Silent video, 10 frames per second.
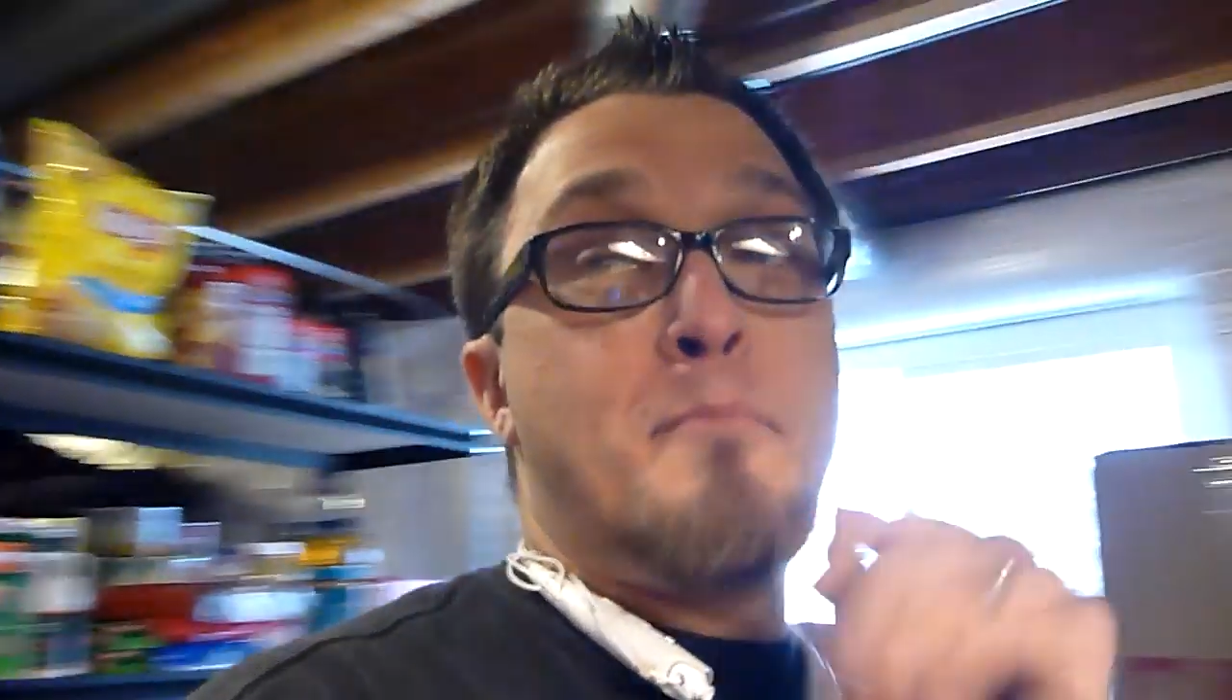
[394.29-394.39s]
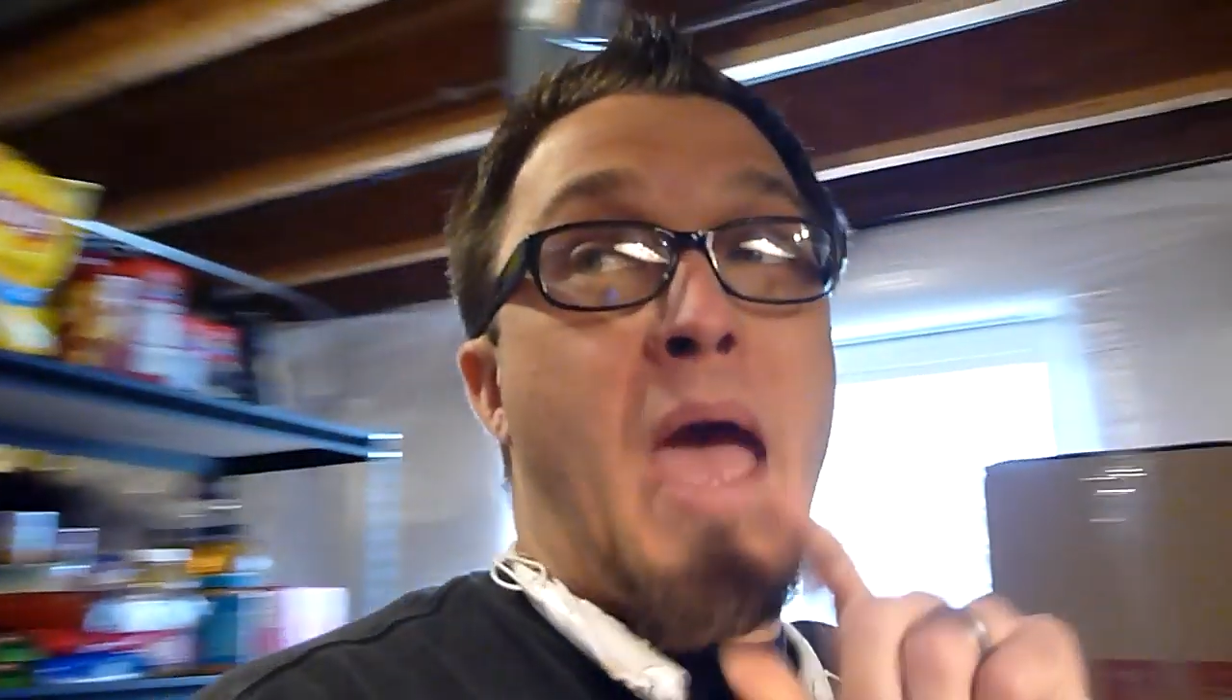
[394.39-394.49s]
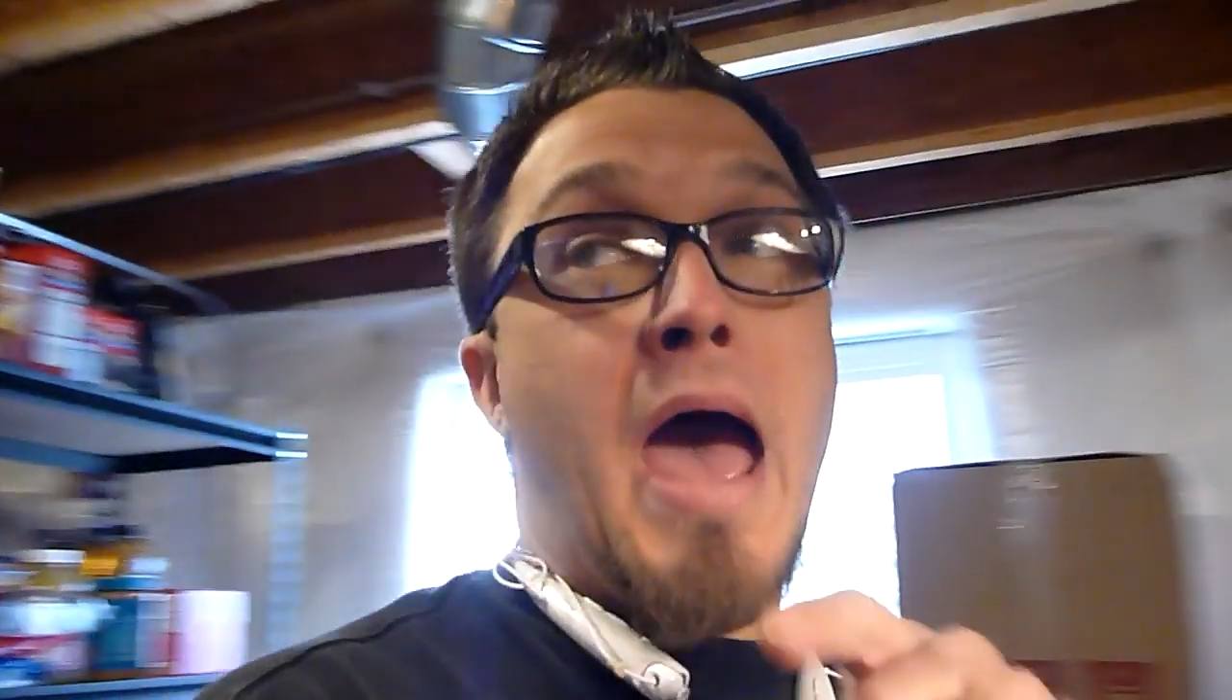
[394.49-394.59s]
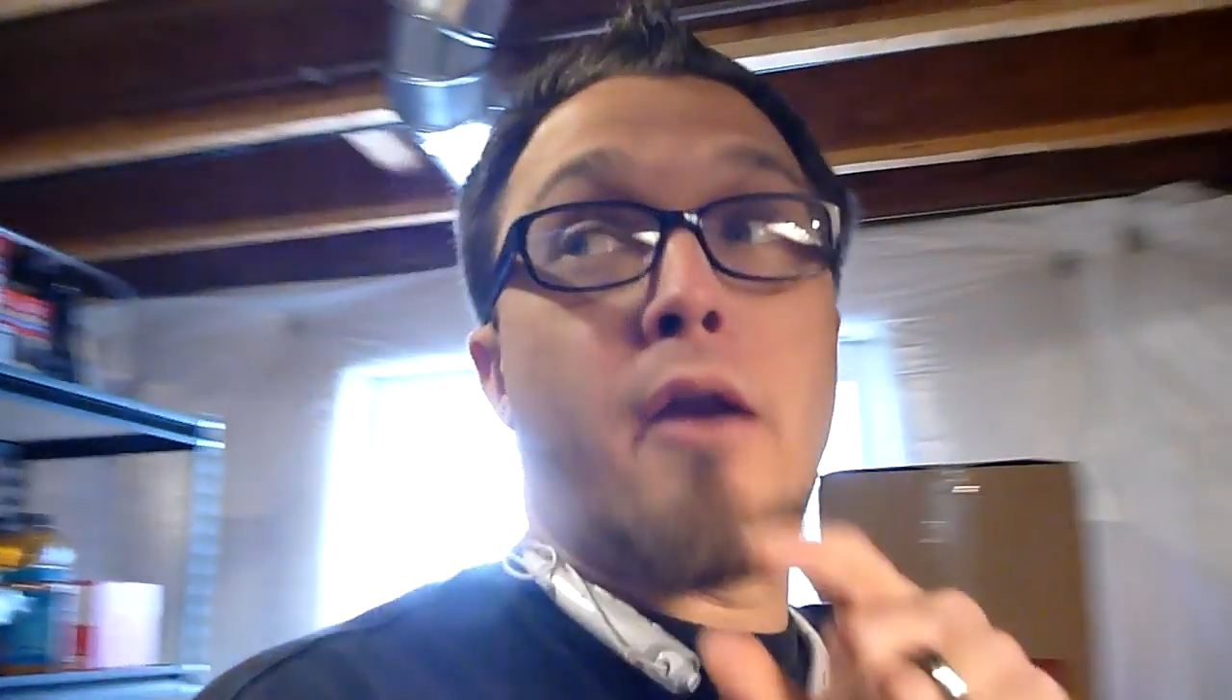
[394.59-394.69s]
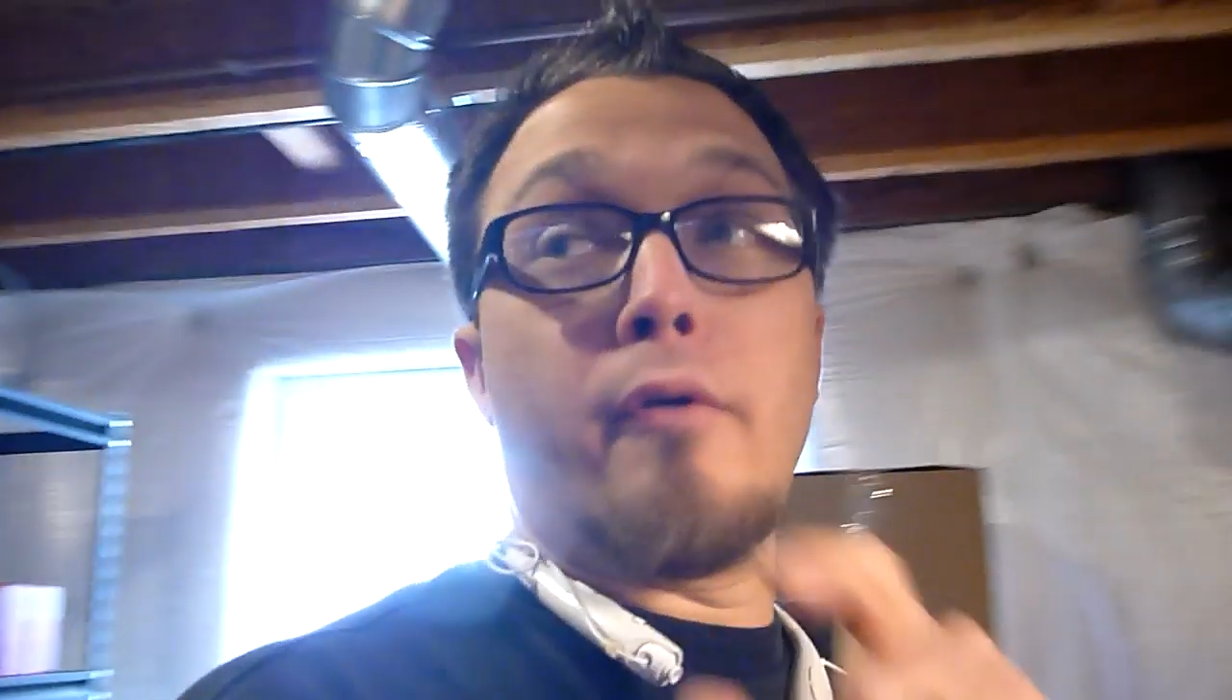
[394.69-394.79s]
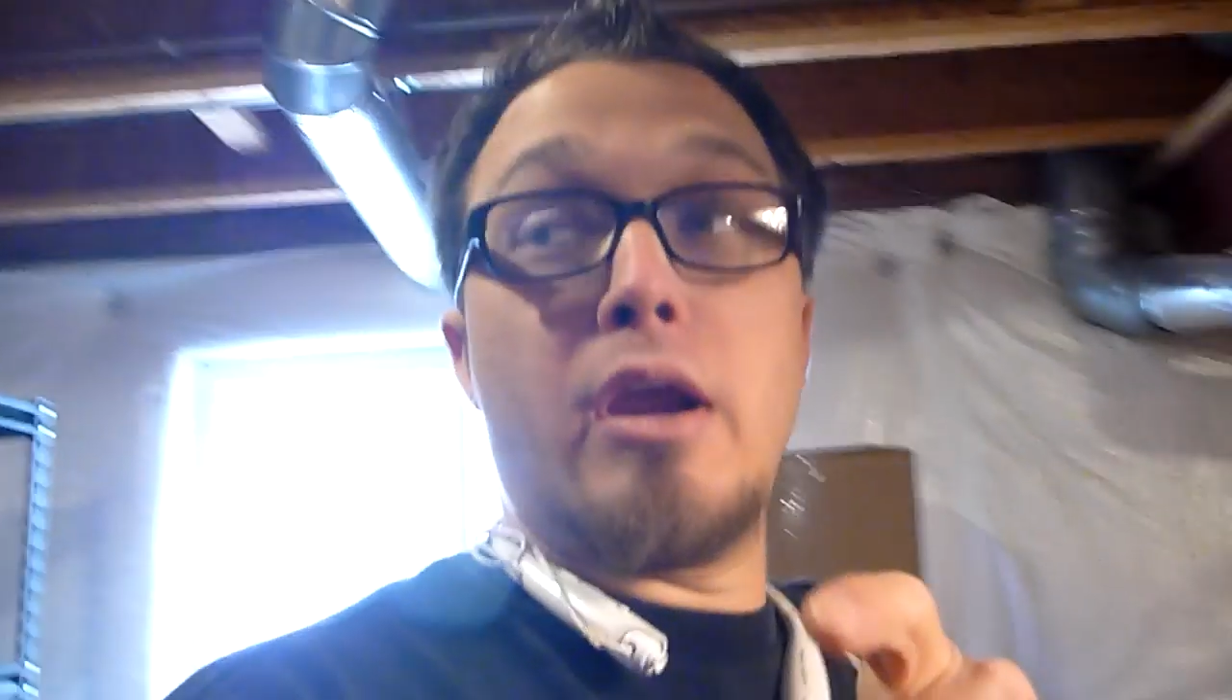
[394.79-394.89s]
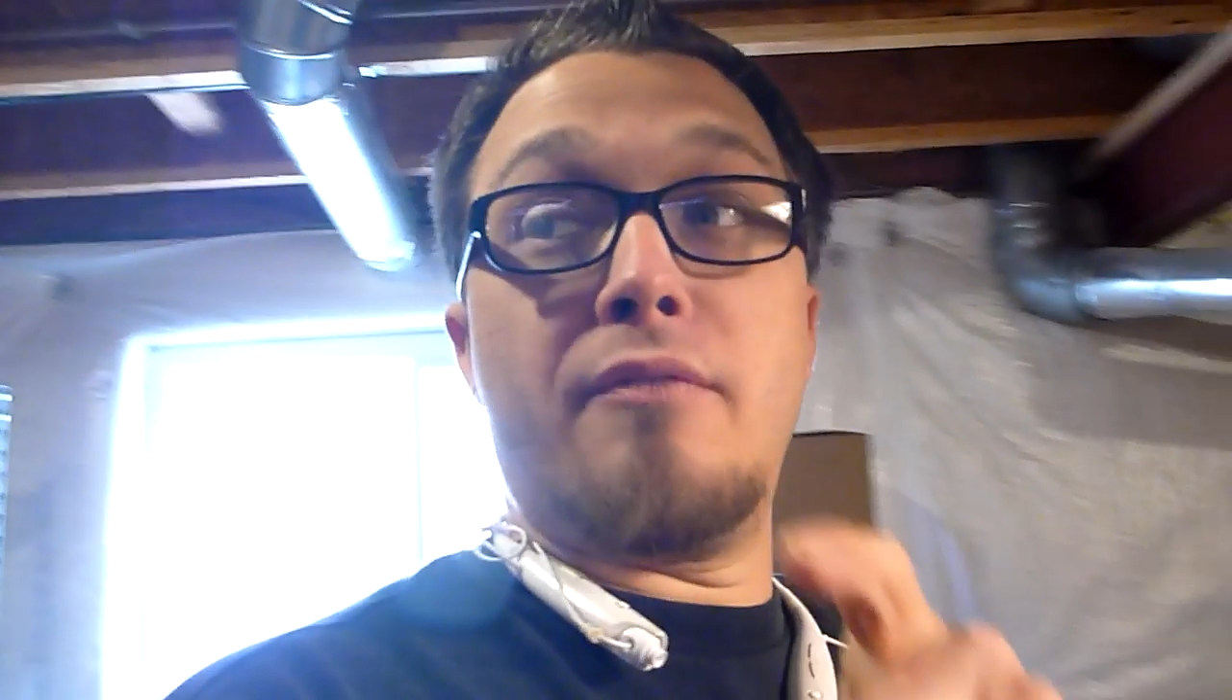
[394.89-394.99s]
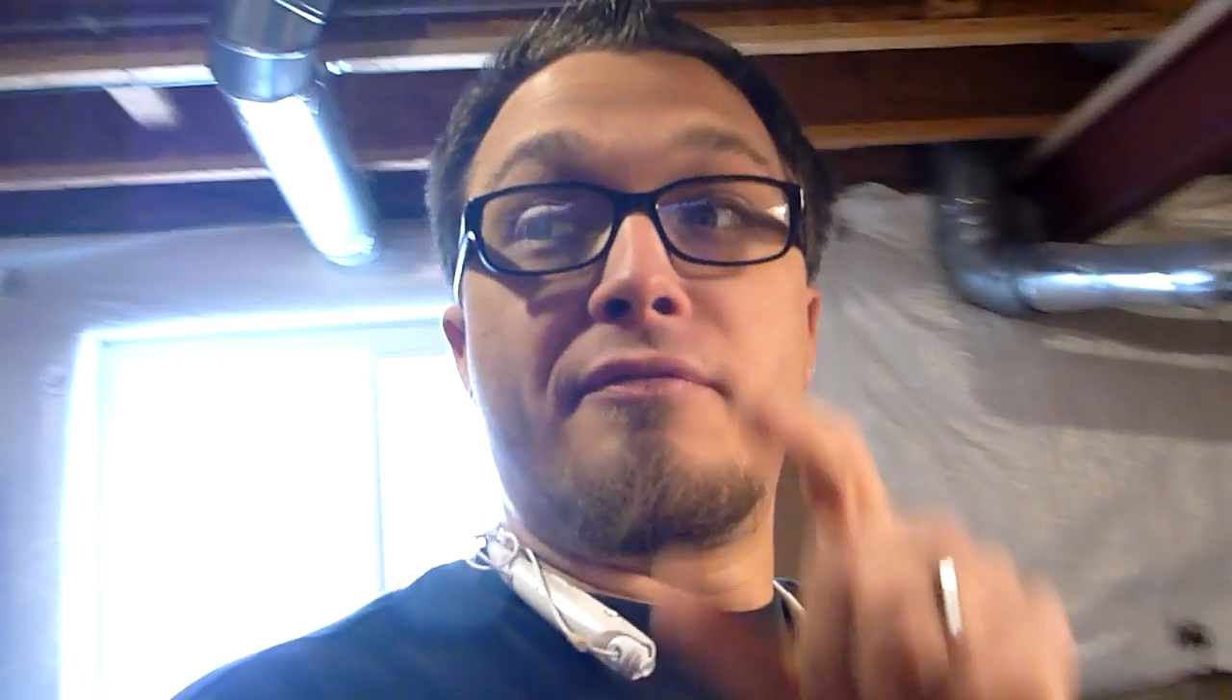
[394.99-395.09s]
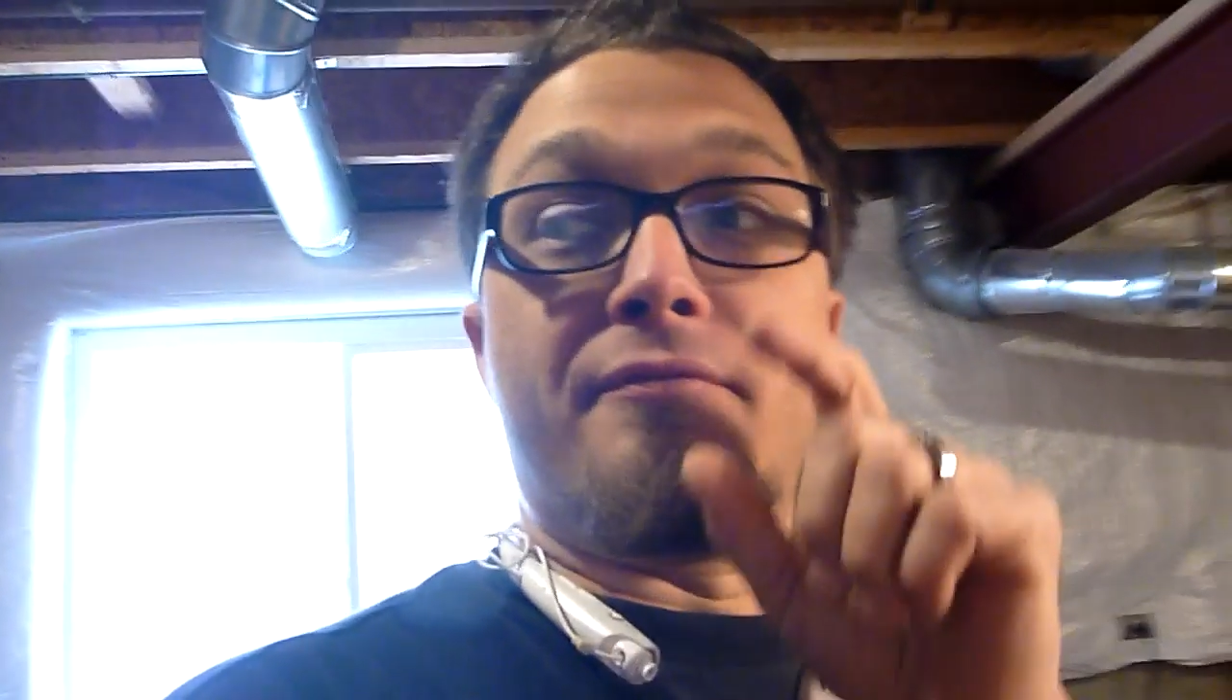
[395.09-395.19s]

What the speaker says: battery